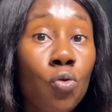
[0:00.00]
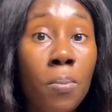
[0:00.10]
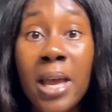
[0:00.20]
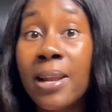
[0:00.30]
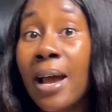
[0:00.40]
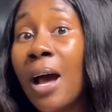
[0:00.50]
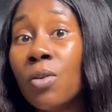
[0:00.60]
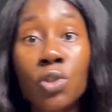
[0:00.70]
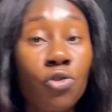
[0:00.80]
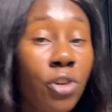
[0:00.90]
2-bed
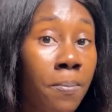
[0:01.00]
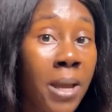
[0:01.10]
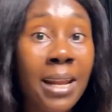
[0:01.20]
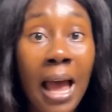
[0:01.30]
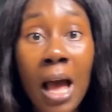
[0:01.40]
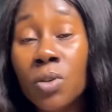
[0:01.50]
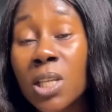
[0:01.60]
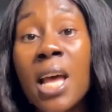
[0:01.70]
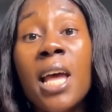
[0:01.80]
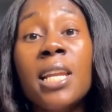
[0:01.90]
house, 3-bed house,
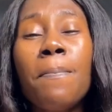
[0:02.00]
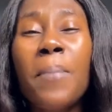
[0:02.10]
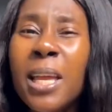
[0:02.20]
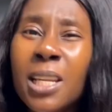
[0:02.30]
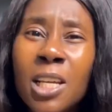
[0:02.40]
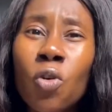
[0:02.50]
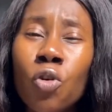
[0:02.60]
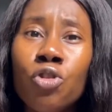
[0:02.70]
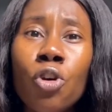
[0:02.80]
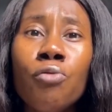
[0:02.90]
depending
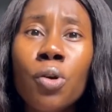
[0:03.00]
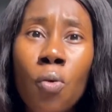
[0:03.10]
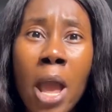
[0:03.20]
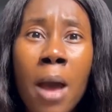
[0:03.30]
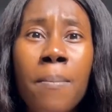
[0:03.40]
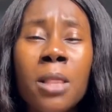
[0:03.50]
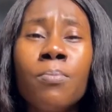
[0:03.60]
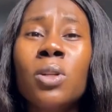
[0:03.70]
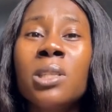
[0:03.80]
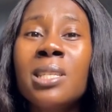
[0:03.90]
on your requirement.
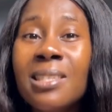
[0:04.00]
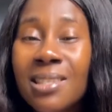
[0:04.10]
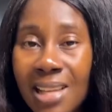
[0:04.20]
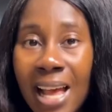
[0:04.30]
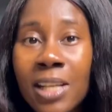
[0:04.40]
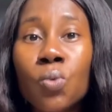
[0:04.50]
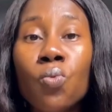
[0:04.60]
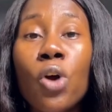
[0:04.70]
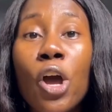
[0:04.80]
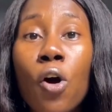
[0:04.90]
But these sites
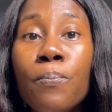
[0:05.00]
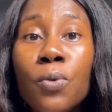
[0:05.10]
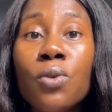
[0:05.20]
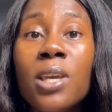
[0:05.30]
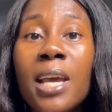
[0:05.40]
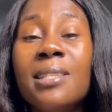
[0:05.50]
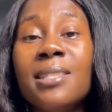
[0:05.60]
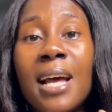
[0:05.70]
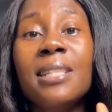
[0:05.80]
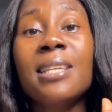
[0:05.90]
will help you get
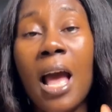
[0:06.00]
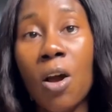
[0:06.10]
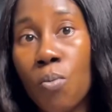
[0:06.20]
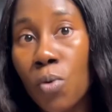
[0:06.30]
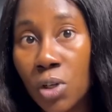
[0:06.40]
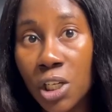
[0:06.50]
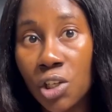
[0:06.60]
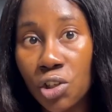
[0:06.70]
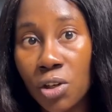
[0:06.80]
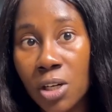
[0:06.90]
that
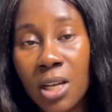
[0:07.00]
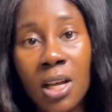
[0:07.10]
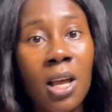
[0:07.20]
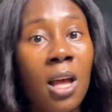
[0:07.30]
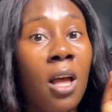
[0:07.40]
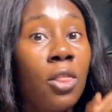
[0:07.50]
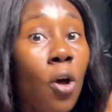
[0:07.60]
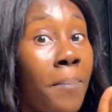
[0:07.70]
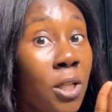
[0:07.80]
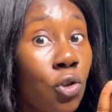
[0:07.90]
accommodation.
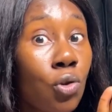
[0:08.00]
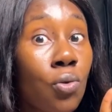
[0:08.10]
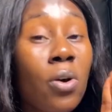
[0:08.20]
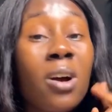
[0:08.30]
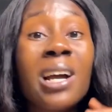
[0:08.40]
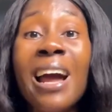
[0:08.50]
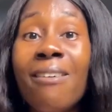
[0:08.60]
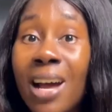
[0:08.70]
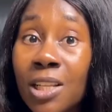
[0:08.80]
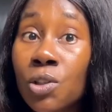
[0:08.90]
Number 2, a
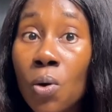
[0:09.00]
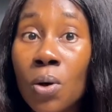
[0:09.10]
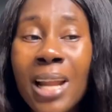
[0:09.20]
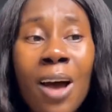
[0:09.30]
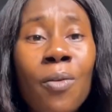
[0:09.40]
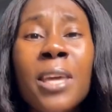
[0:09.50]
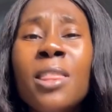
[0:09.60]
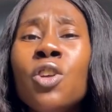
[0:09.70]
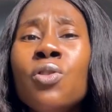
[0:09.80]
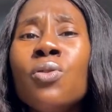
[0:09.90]
guarantor. Now, in
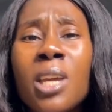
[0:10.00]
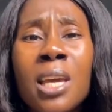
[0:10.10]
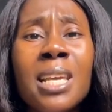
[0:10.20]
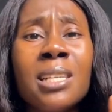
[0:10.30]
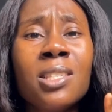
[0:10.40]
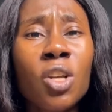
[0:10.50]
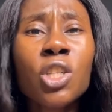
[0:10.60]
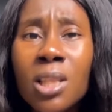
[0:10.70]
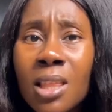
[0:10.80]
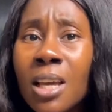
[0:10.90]
the UK, there's
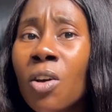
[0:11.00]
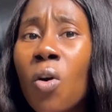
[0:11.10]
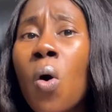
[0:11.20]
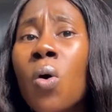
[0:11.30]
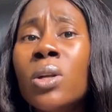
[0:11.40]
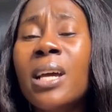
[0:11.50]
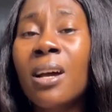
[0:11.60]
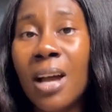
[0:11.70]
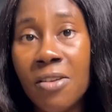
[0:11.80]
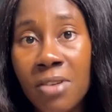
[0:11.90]
such a thing called
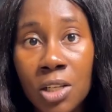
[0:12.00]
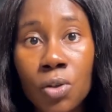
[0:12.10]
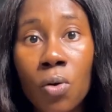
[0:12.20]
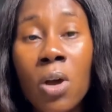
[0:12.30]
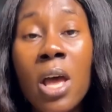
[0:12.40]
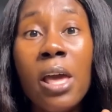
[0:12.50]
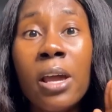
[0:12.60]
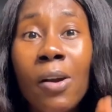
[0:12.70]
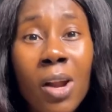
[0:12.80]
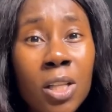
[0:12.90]
a guarantor. A
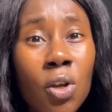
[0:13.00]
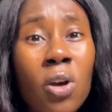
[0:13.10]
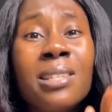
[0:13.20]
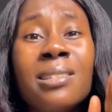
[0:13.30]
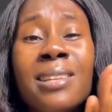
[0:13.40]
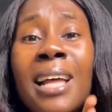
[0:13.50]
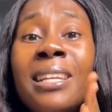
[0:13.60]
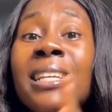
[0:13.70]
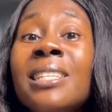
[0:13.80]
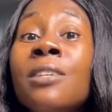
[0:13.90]
guarantor is that
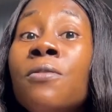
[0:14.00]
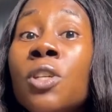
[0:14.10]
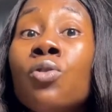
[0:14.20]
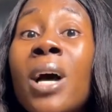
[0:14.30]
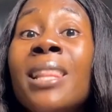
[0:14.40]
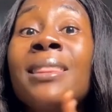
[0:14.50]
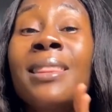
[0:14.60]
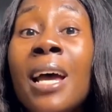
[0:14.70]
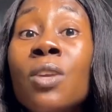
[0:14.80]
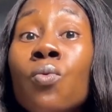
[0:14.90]
individual
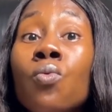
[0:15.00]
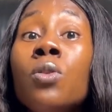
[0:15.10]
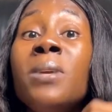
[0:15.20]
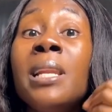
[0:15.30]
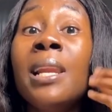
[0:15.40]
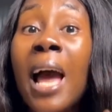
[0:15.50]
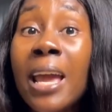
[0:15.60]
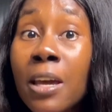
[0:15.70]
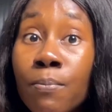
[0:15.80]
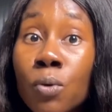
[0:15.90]
that would be
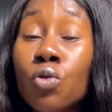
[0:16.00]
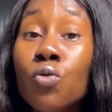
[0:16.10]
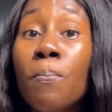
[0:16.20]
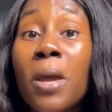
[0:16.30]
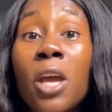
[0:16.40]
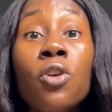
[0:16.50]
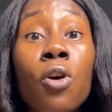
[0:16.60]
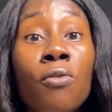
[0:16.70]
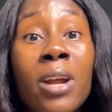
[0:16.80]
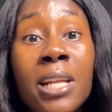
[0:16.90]
liable to pay
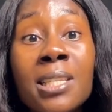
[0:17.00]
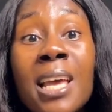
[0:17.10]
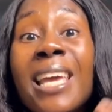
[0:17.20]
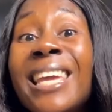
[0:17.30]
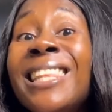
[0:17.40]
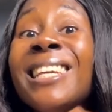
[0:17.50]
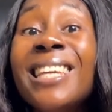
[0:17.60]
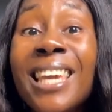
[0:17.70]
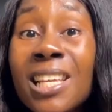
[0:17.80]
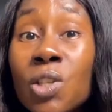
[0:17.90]
your rent in the
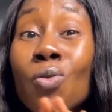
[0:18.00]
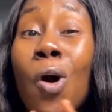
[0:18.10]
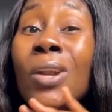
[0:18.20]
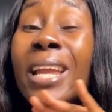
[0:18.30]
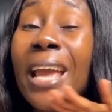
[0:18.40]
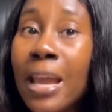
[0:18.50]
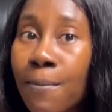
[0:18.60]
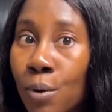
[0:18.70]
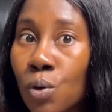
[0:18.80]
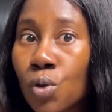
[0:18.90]
case you're
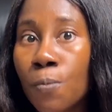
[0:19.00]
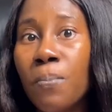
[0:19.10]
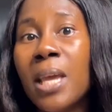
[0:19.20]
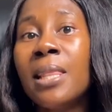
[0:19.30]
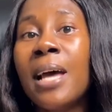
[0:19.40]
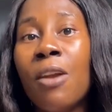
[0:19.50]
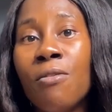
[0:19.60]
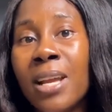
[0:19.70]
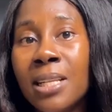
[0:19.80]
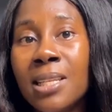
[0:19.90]
unable to pay that
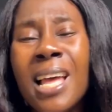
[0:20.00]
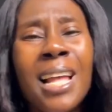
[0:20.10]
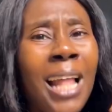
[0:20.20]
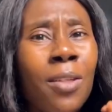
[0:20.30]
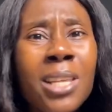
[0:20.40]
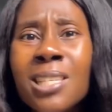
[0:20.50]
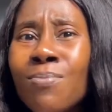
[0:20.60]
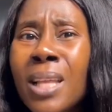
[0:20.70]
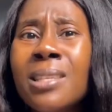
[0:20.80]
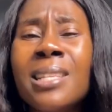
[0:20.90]
rent. Now, this
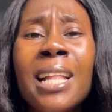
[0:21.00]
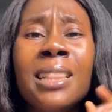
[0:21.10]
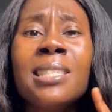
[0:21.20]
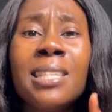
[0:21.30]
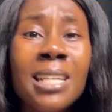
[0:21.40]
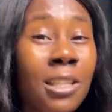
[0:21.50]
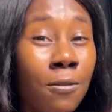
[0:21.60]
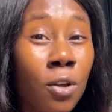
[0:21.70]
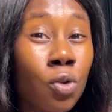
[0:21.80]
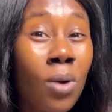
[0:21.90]
means that this
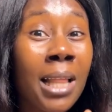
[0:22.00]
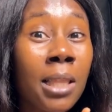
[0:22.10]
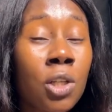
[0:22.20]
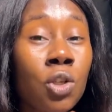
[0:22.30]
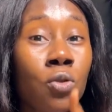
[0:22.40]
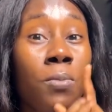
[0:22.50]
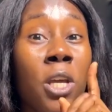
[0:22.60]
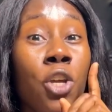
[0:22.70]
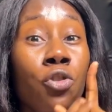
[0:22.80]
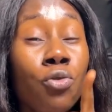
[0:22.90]
individual needs to
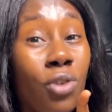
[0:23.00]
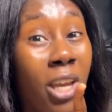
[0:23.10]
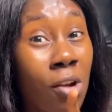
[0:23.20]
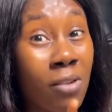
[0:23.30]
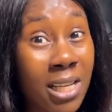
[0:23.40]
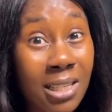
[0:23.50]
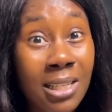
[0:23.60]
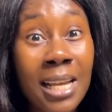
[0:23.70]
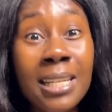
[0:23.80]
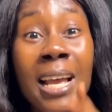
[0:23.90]
be a UK
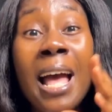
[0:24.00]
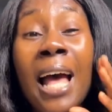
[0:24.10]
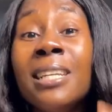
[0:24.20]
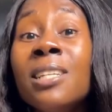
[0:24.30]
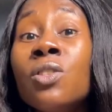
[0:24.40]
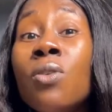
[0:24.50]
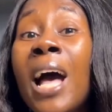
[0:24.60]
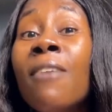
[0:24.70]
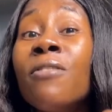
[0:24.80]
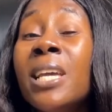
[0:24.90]
resident and needs to
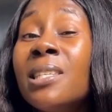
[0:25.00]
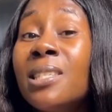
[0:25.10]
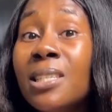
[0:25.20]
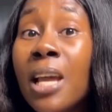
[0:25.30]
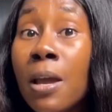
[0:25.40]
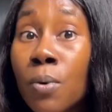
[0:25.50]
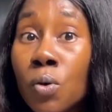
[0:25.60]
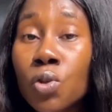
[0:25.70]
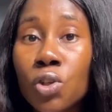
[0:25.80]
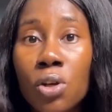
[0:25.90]
have a
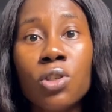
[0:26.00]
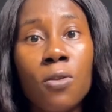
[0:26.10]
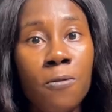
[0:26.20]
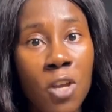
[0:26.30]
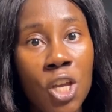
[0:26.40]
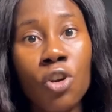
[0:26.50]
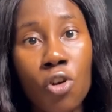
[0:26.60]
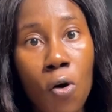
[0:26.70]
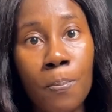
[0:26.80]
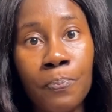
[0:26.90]
stable source of
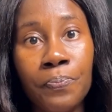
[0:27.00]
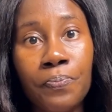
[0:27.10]
income.